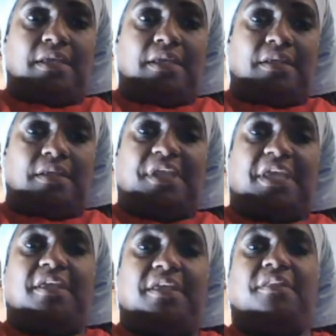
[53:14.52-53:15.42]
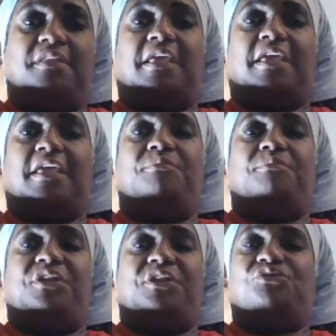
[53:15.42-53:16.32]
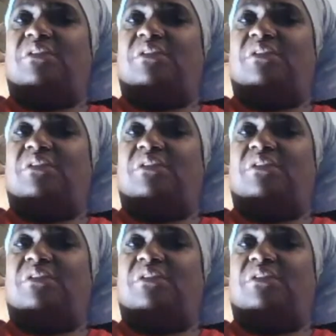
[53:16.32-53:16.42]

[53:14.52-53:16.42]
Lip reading: that gave me the truth.